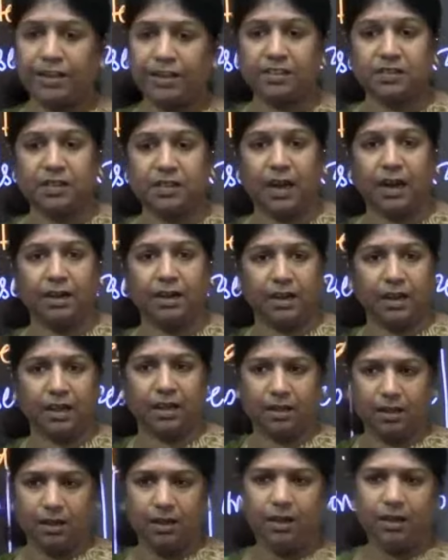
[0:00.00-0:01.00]
NCRT.
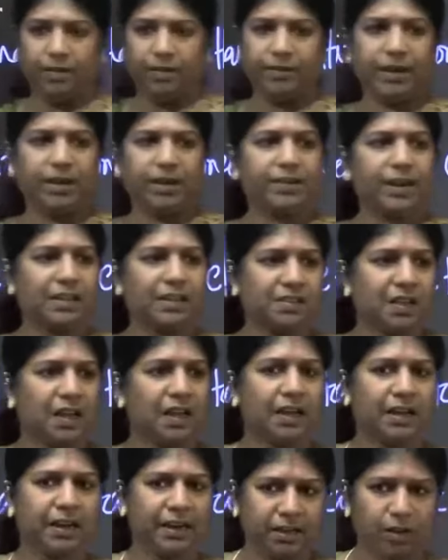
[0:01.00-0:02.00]
Whenever I say
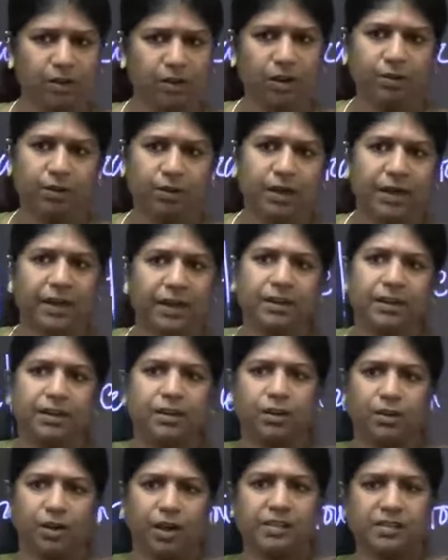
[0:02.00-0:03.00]
correct it, you have to correct it
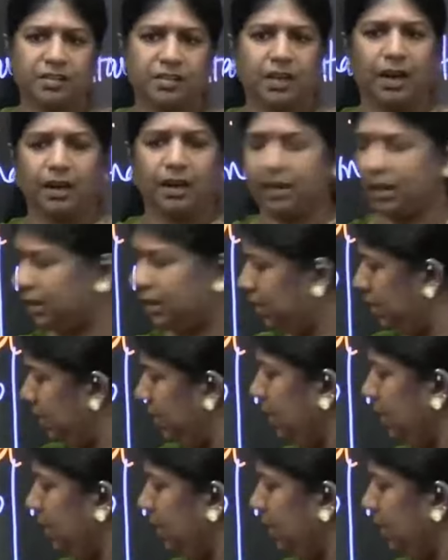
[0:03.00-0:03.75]
in your NCRT.